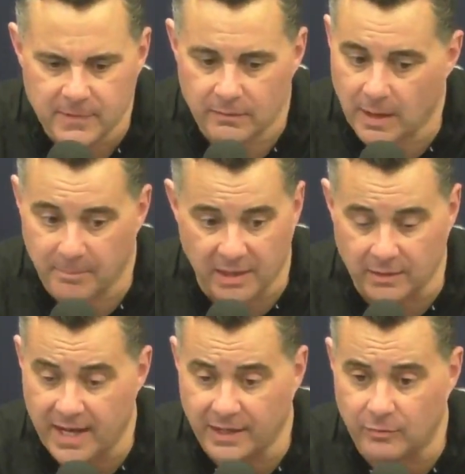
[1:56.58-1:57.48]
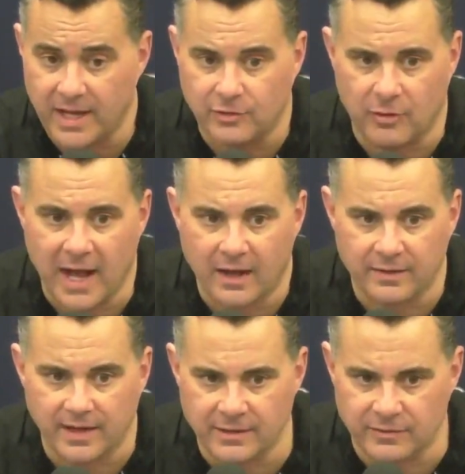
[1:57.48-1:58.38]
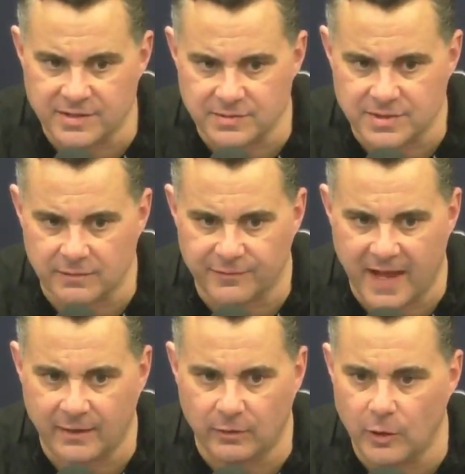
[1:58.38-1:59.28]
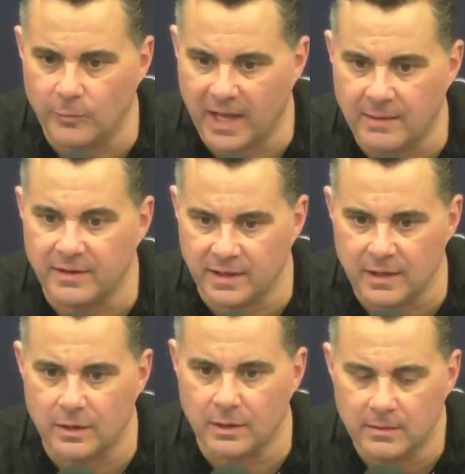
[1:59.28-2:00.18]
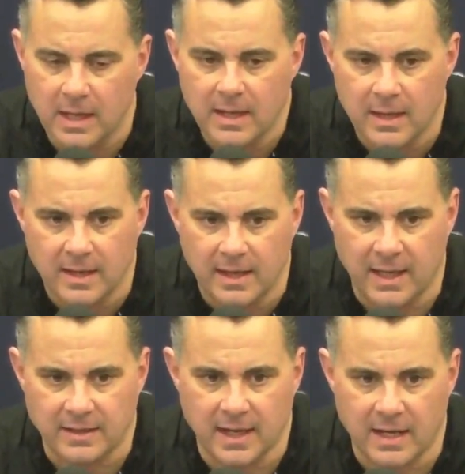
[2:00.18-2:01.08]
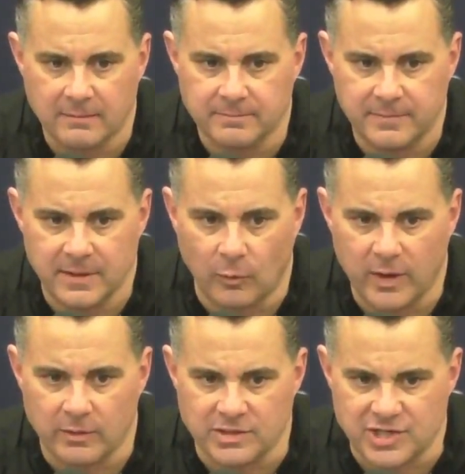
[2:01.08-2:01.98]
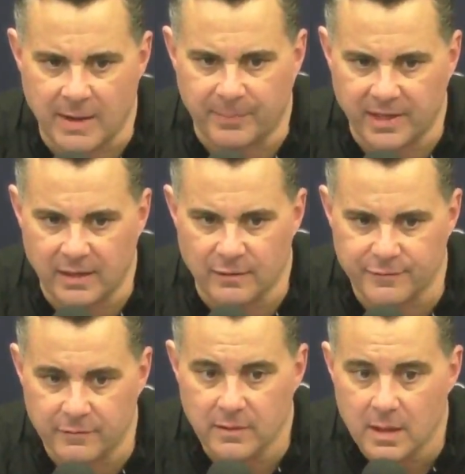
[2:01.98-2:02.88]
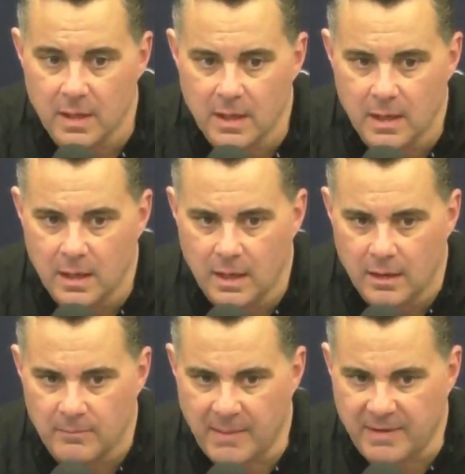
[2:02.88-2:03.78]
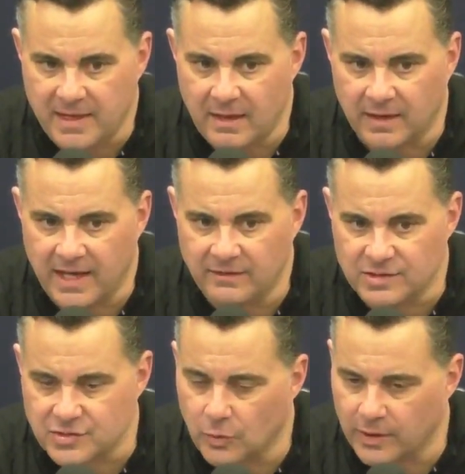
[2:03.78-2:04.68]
Butler had a great crowd. I know this was their final home game of the year. And, we were in jeopardy of maybe letting the score get